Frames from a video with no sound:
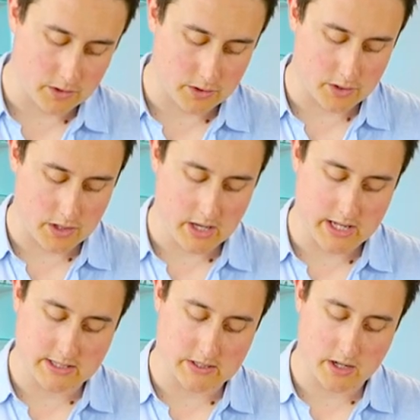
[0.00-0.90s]
the
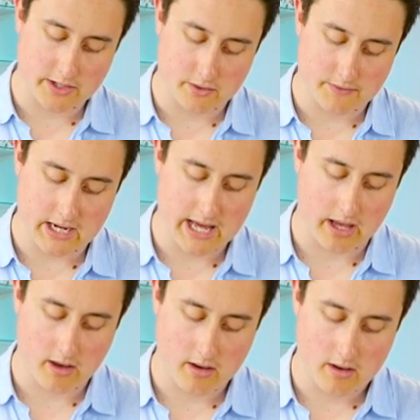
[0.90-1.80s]
inside of the leg.
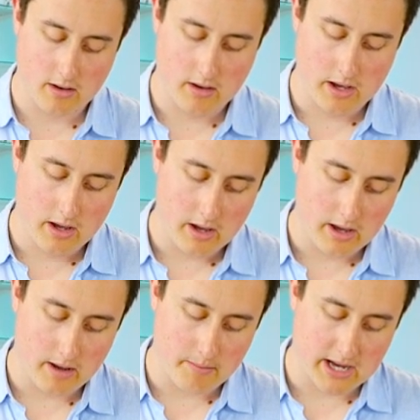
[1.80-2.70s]
Um,